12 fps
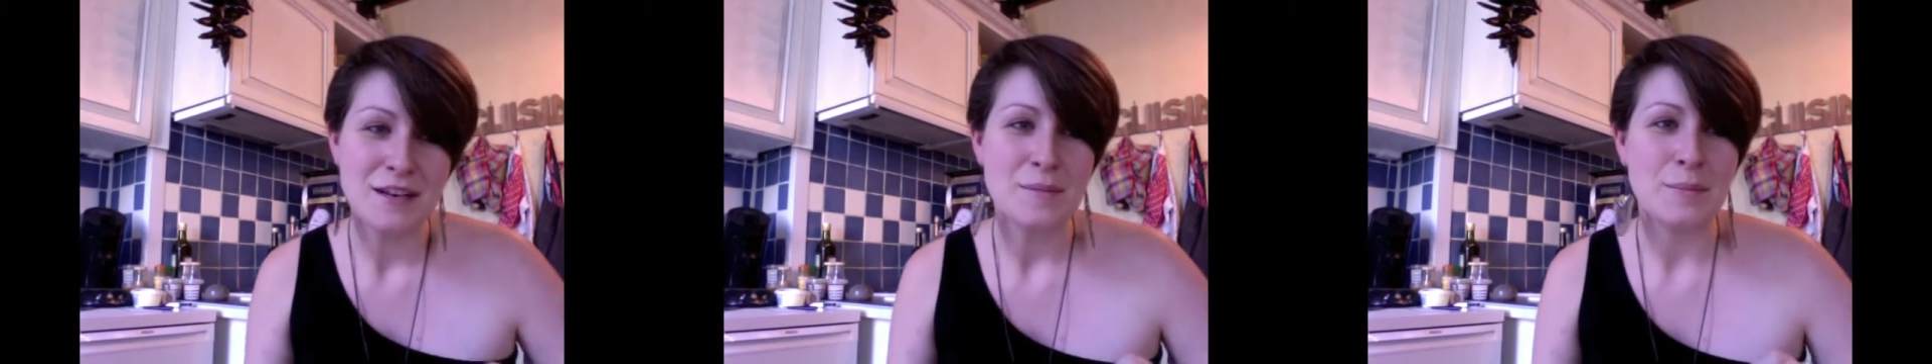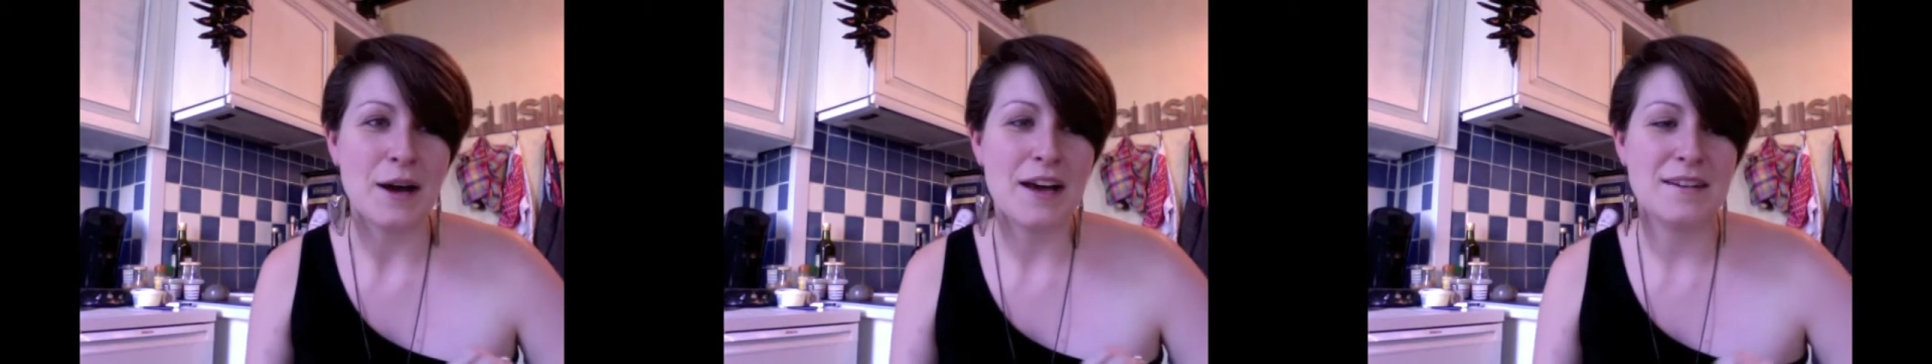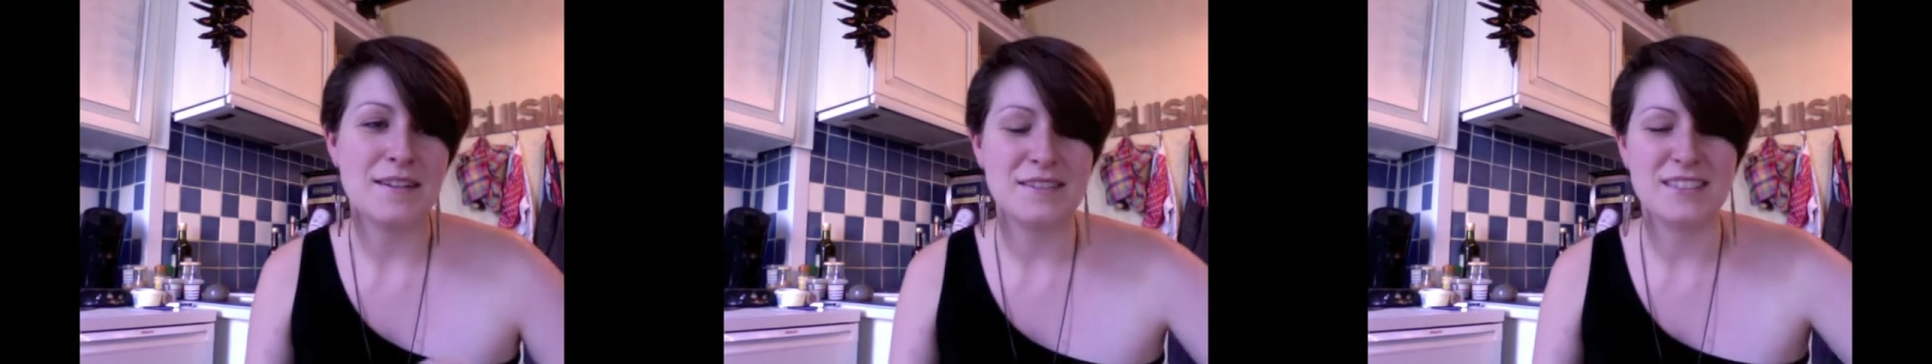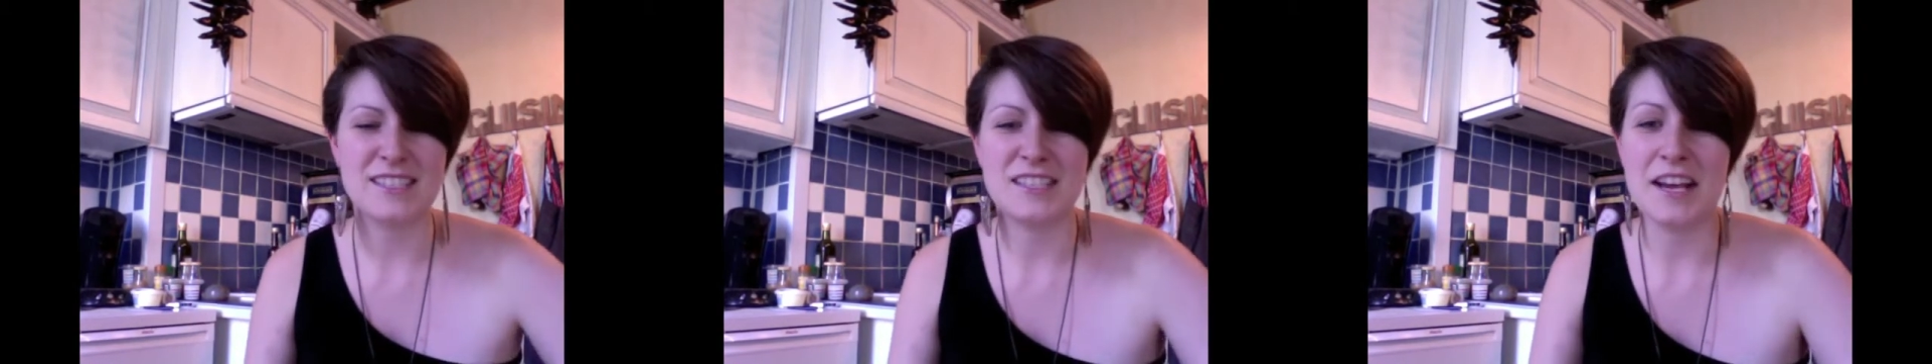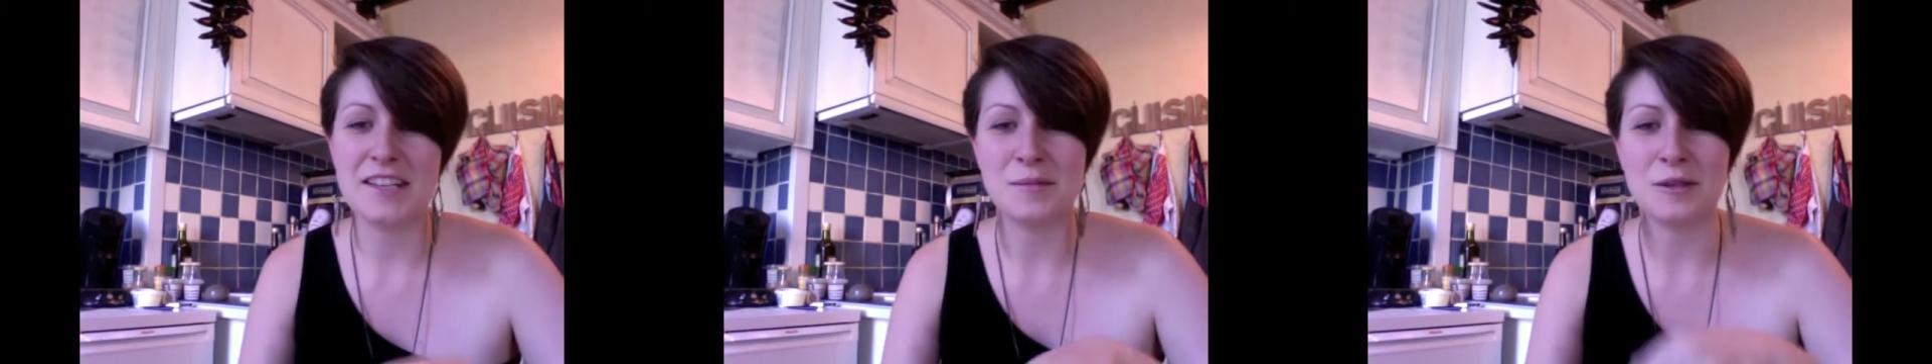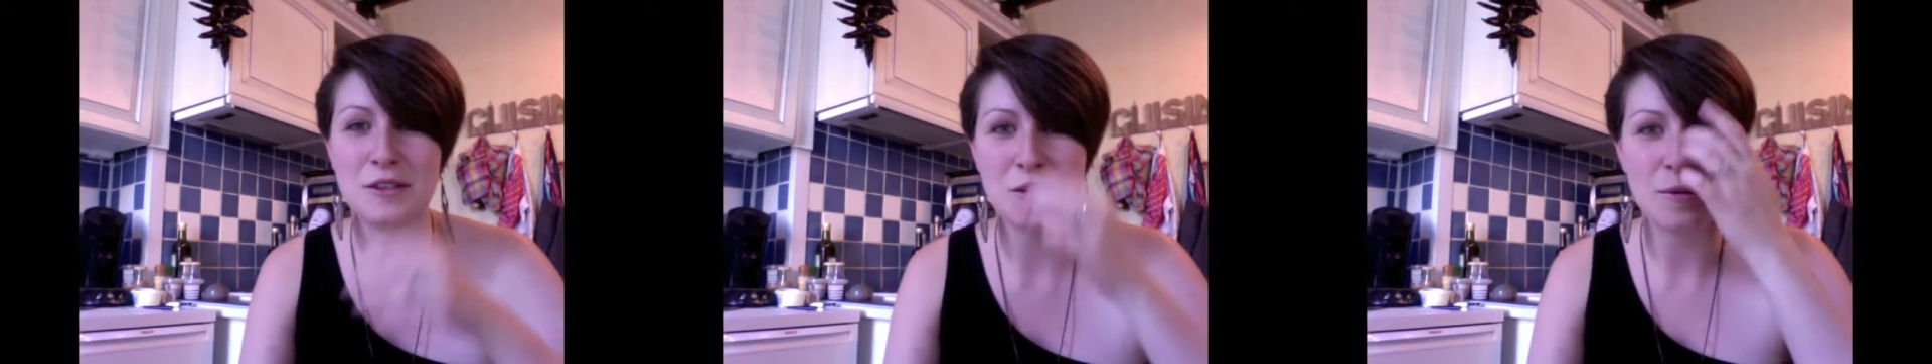but it just takes me a
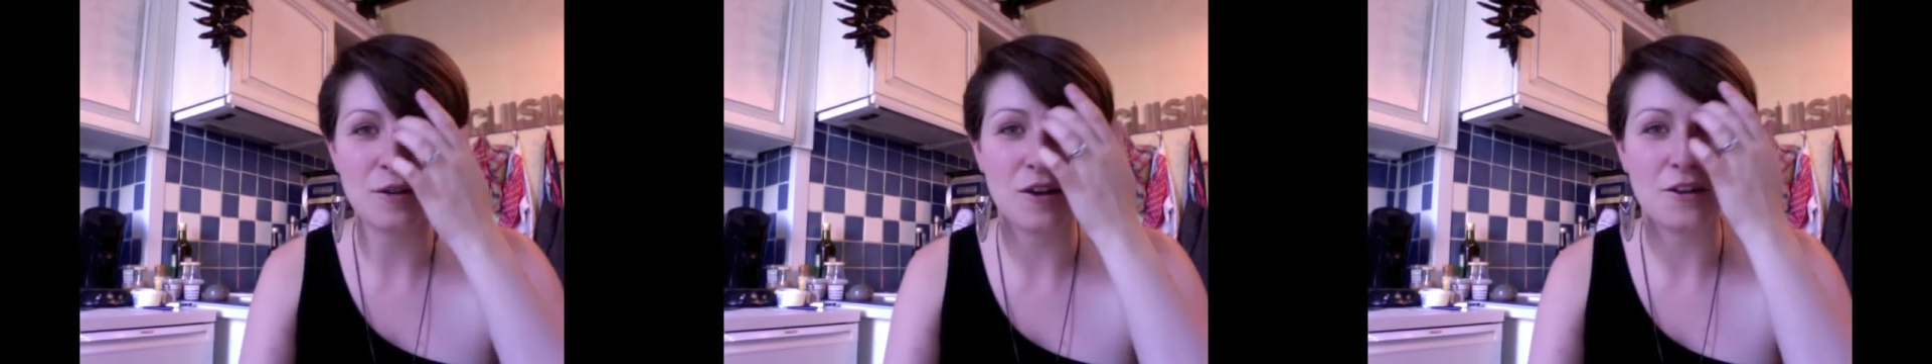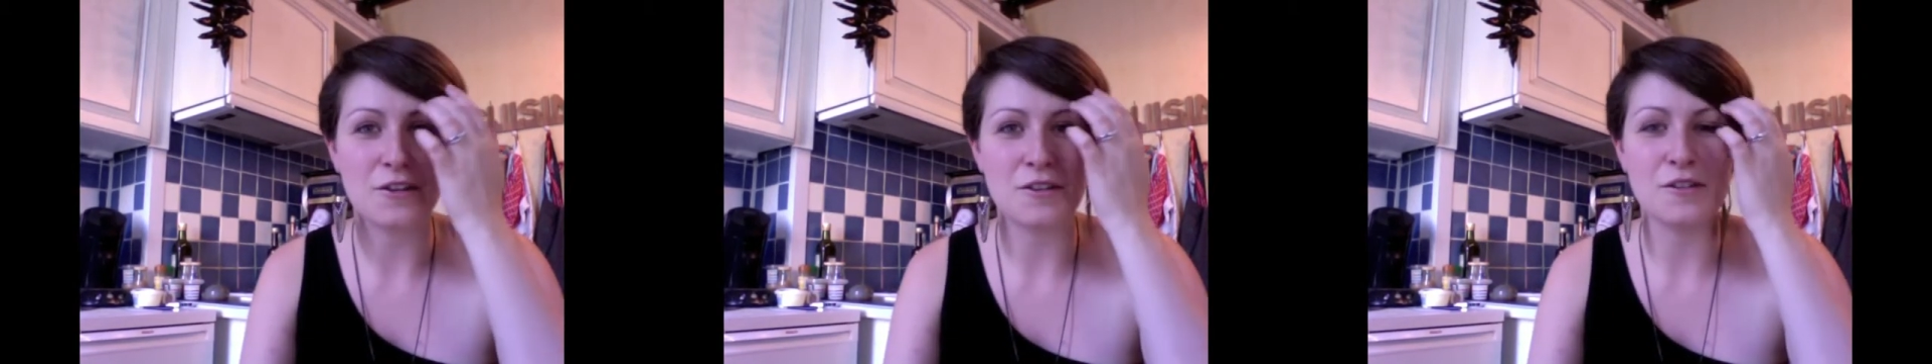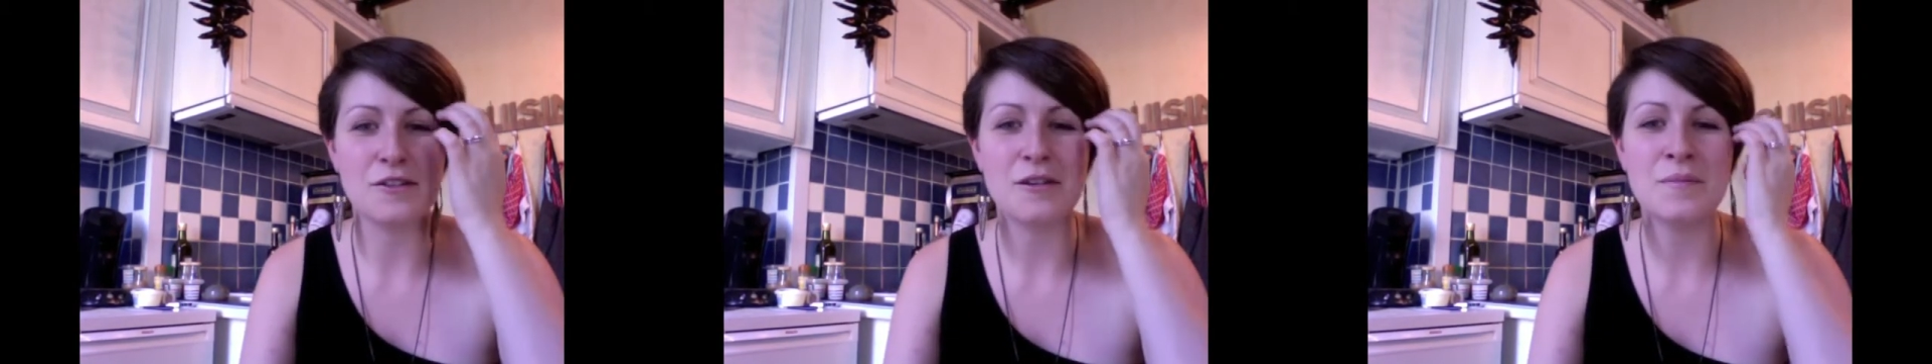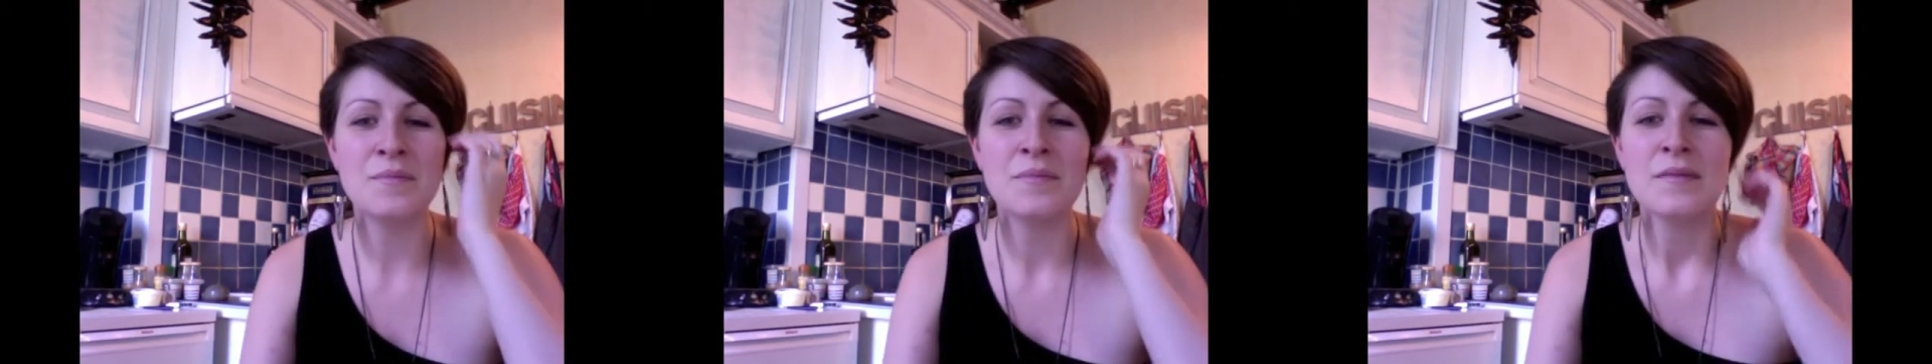little bit longer to do them.